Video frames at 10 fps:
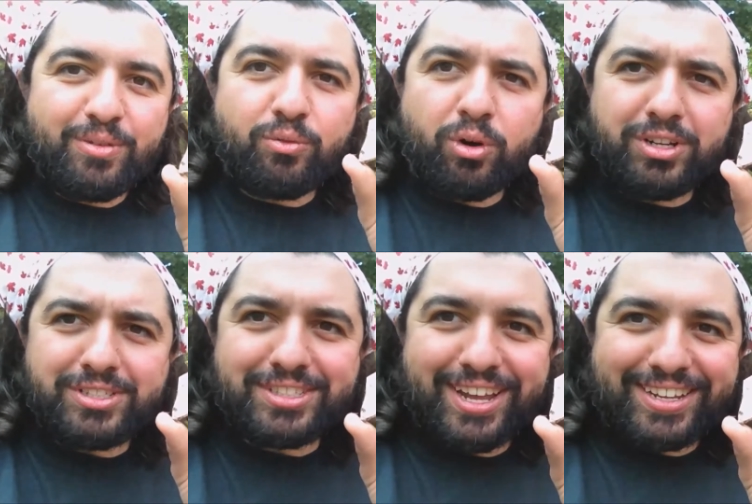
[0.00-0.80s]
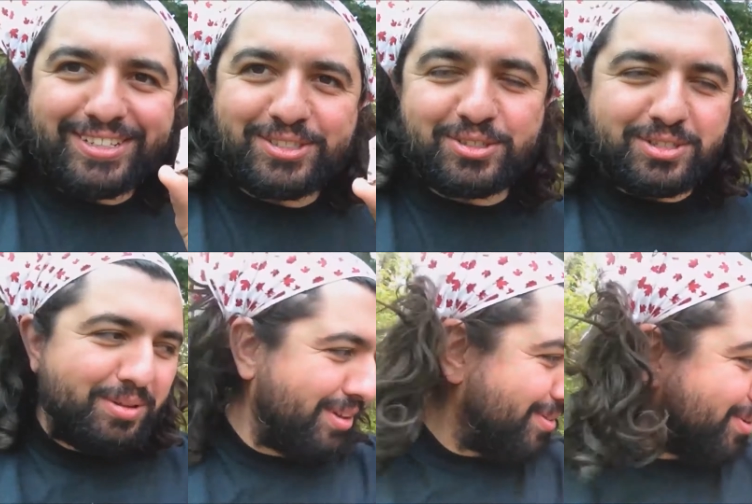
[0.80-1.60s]
40 seconds or
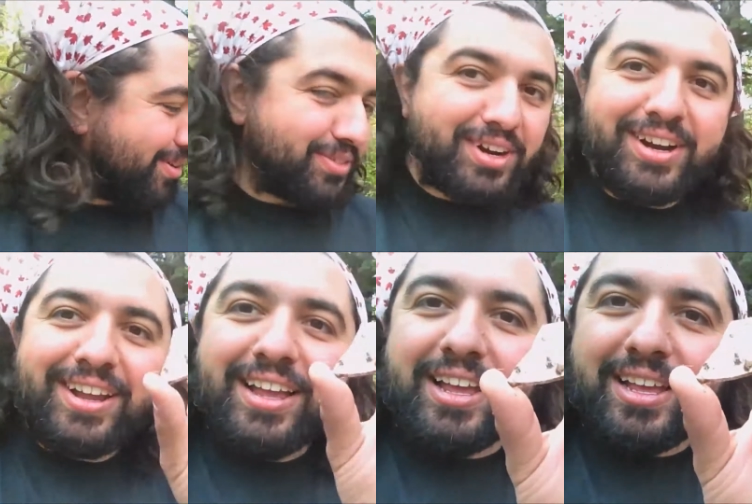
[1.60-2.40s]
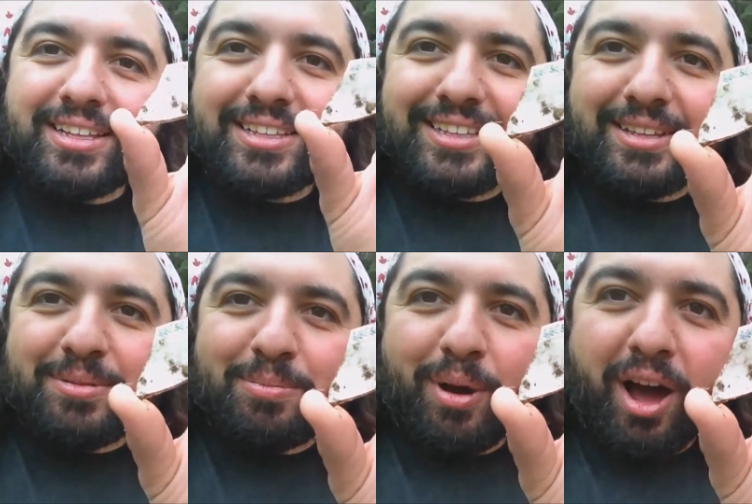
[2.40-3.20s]
something, whatever.
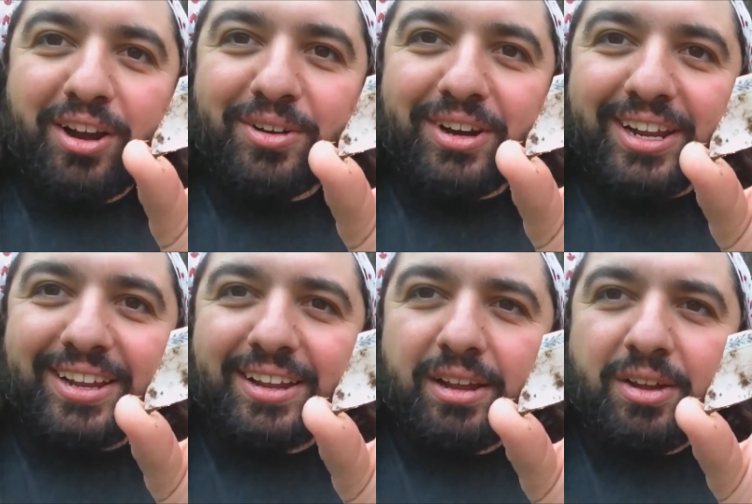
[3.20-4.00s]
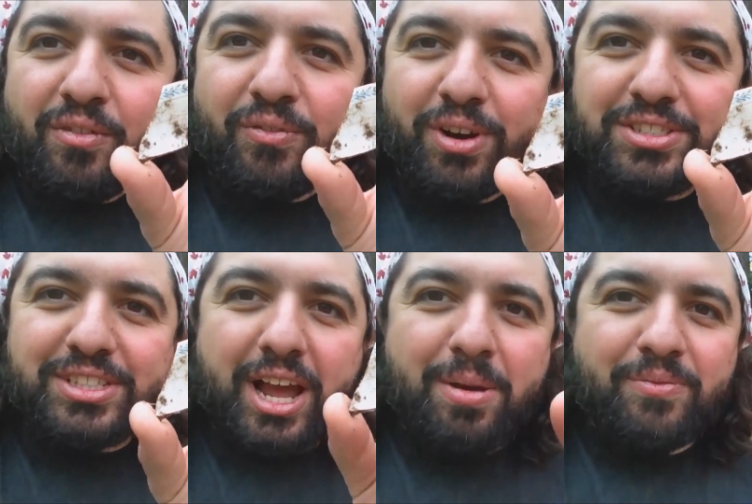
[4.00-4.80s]
Pottery! First
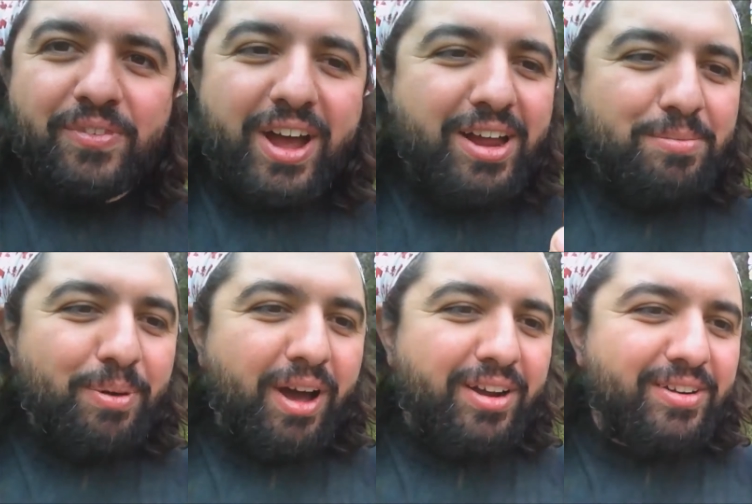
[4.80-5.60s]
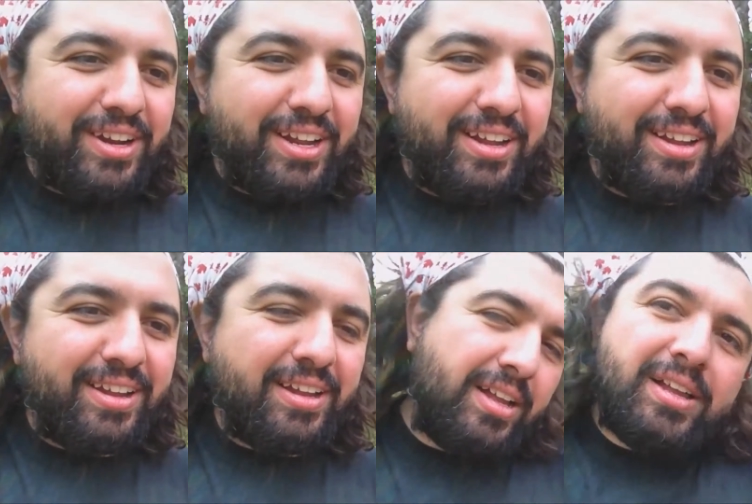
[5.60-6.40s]
time find pottery.
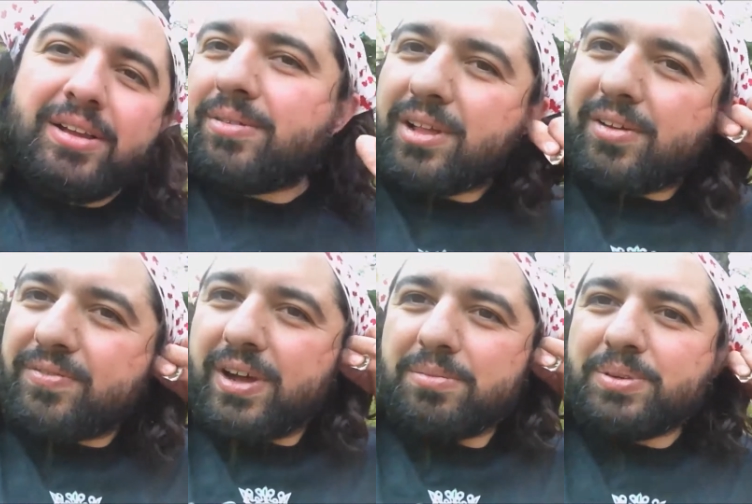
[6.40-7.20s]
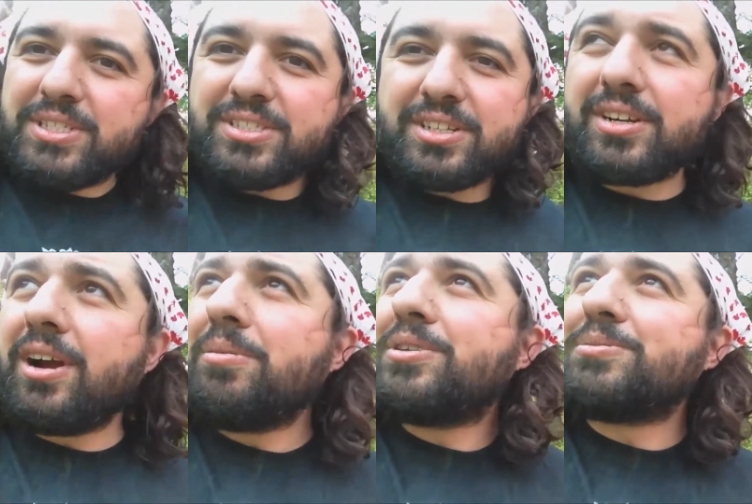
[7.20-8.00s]
Well, I found pieces of
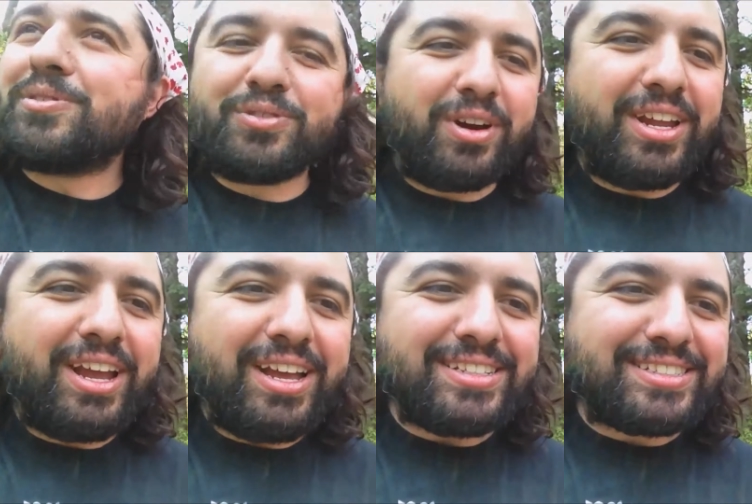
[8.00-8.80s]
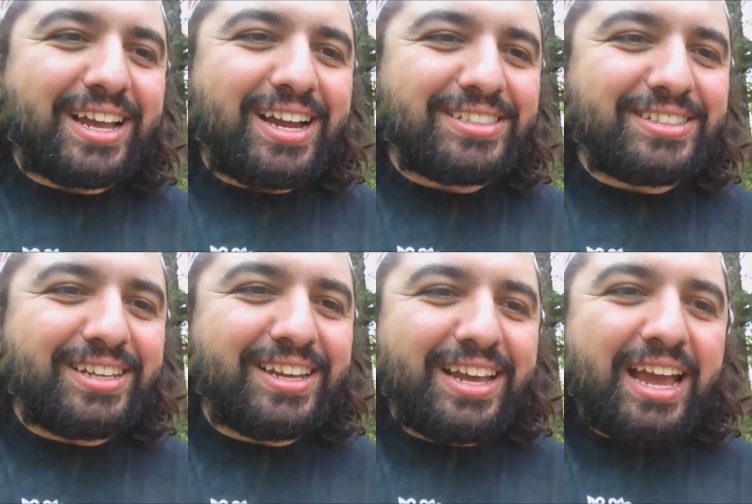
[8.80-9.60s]
garbage before. Yeah, it's
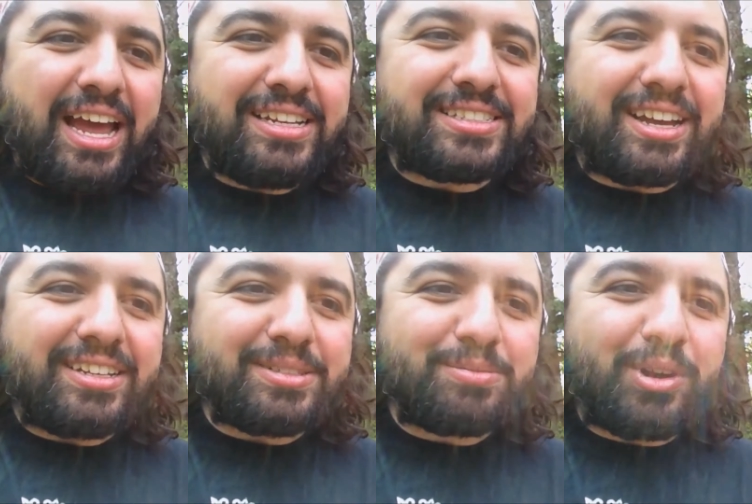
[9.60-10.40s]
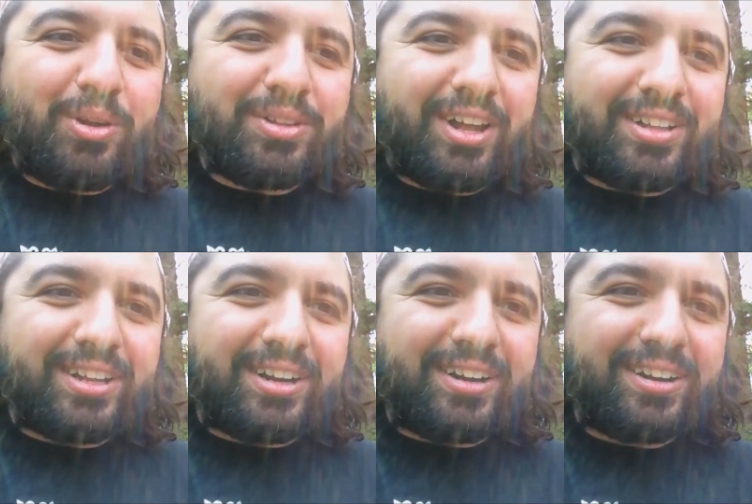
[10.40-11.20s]
actually, and it's got some gold on
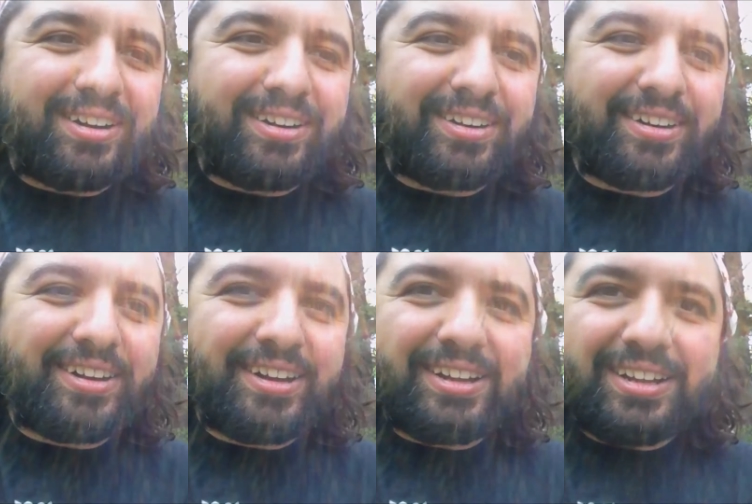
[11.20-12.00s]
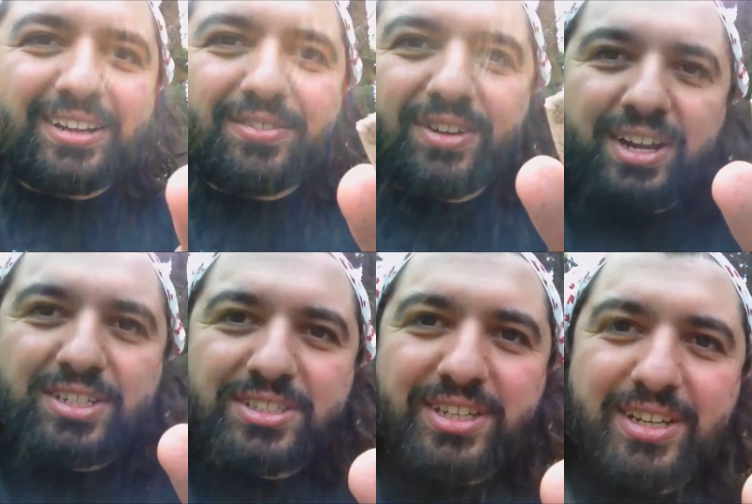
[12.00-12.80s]
there. If you
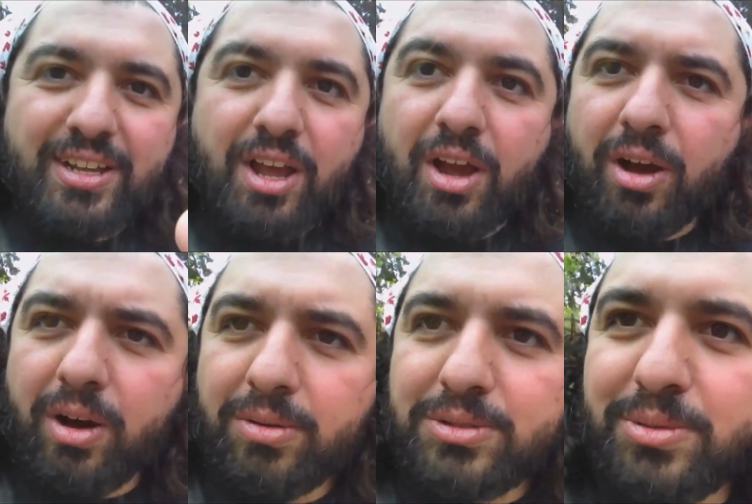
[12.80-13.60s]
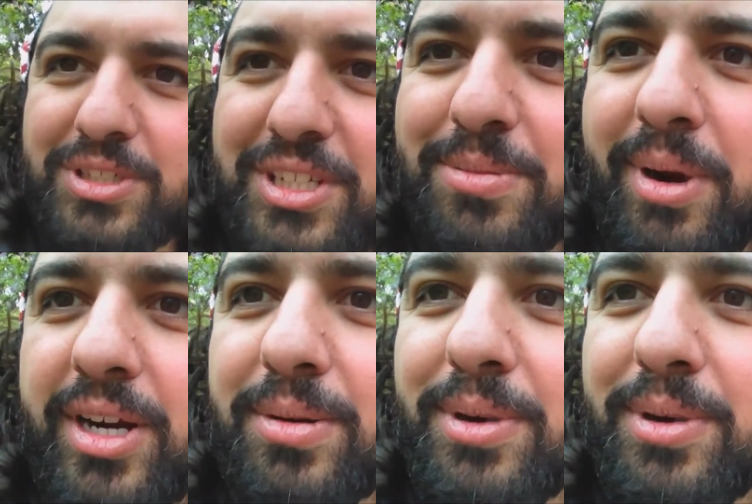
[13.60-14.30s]
actually, switching to micro